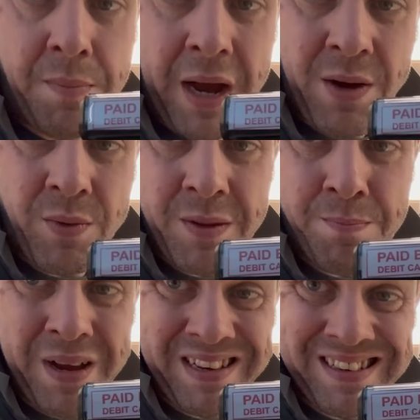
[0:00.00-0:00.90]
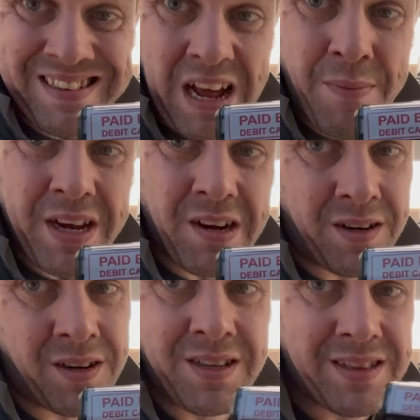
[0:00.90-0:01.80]
Paid with a business debit
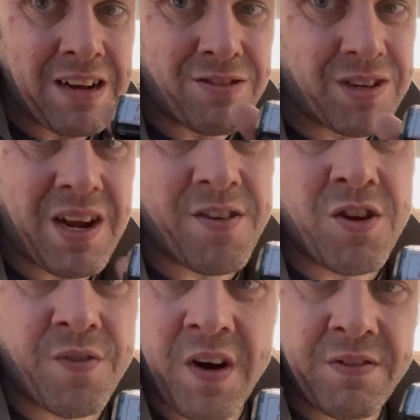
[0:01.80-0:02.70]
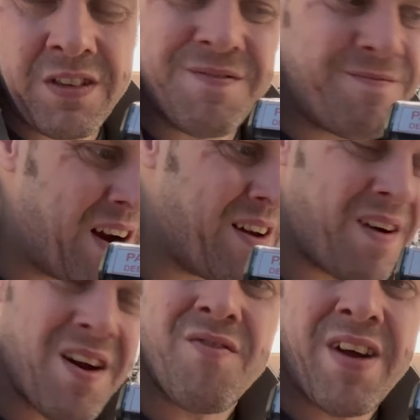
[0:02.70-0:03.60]
card. That doesn't get used very often. It's very,
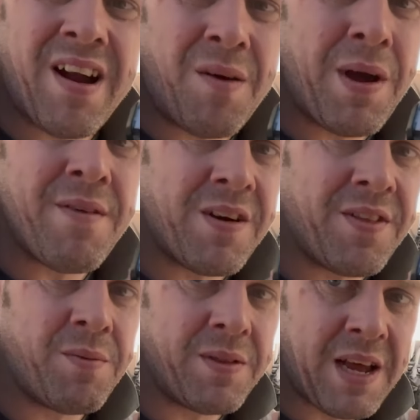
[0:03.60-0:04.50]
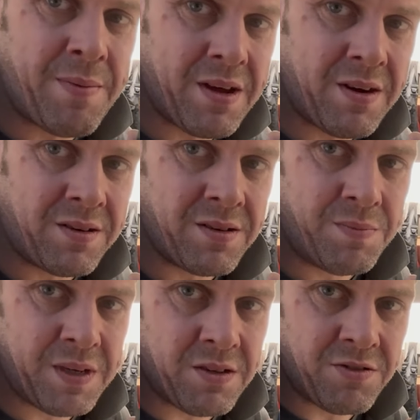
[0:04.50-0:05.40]
very rare I pay for anything with a debit card,
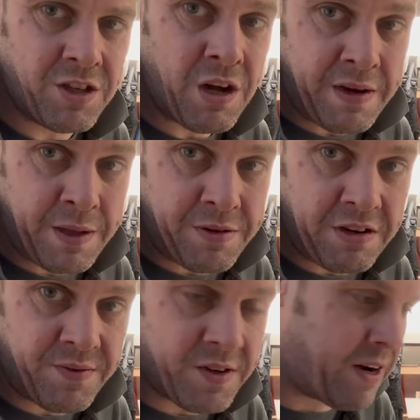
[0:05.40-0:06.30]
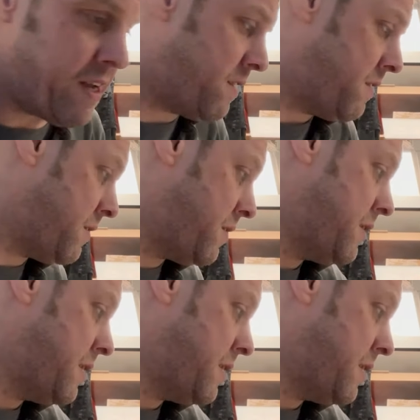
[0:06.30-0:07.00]
because you don't get the protection of a credit card.